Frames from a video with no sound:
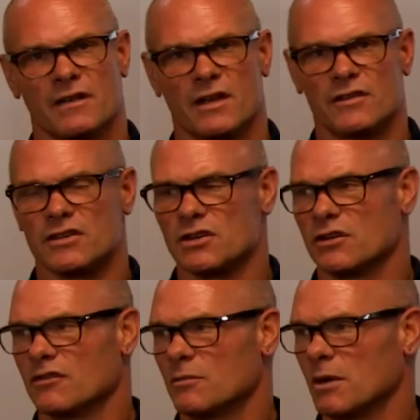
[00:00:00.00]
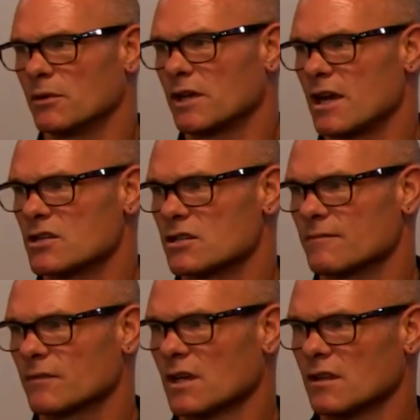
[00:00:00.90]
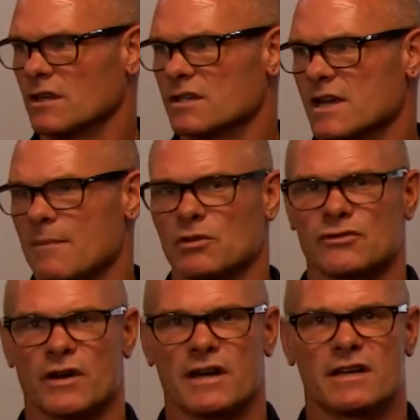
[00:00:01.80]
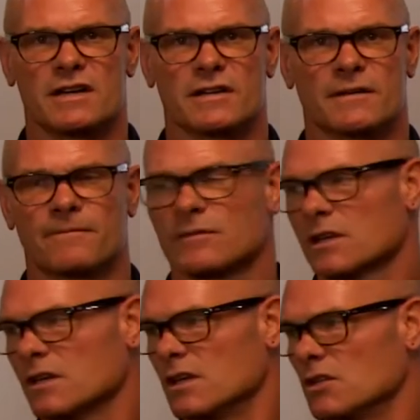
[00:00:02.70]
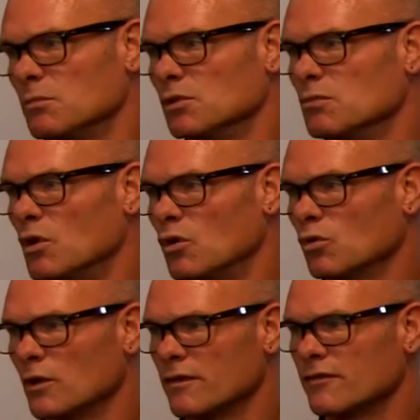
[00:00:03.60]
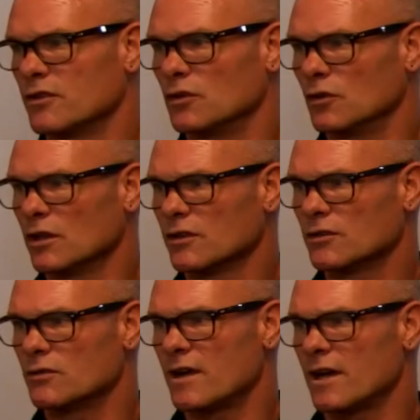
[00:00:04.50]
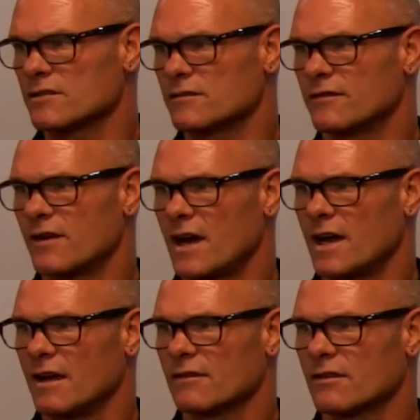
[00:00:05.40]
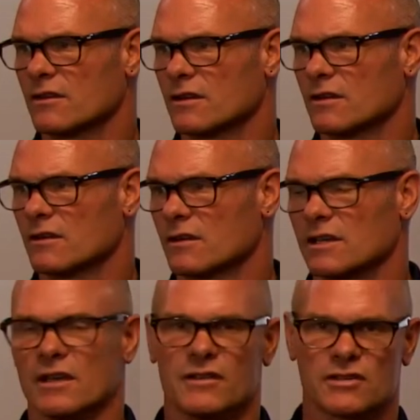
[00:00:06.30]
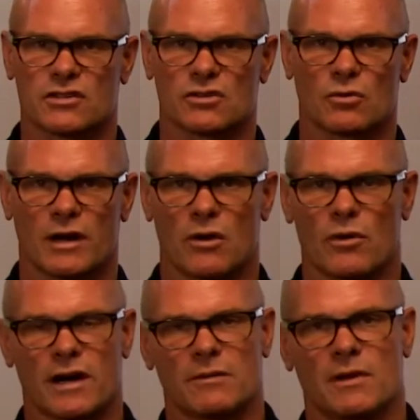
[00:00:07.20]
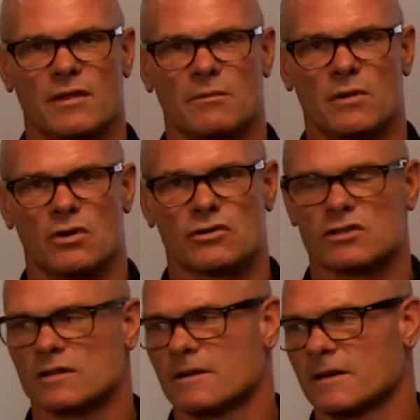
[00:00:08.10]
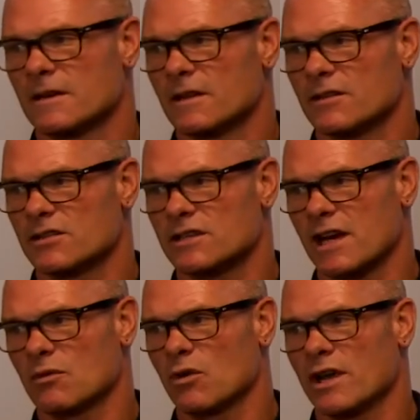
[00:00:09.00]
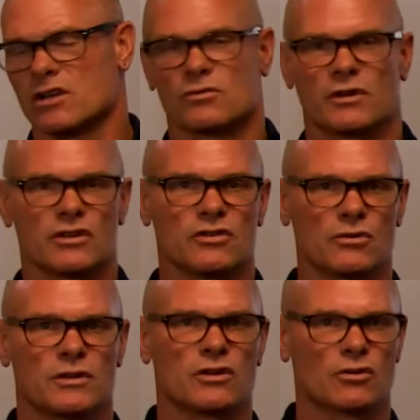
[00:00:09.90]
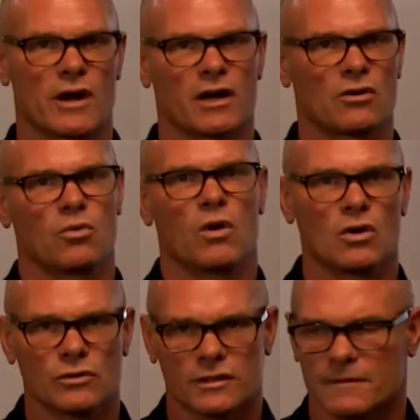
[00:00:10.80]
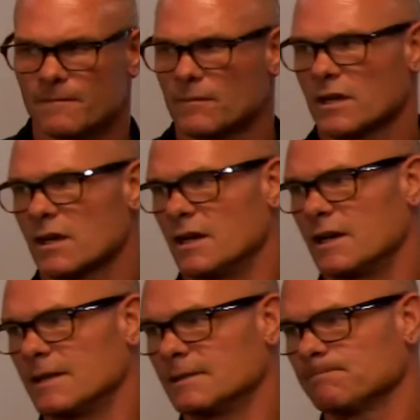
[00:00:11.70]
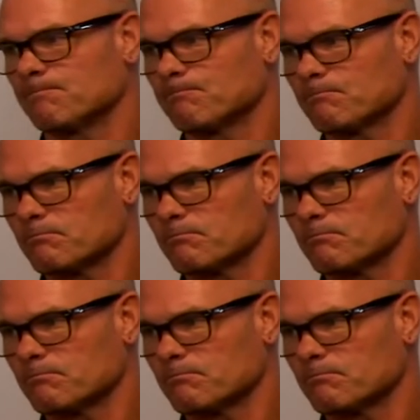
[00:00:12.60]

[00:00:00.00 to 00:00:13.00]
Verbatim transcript: and then the year of the publication. The example's right here in the blue bold with field 2005. Again, this is the one I recommend the most. The second way is where you do a direct quote. Um,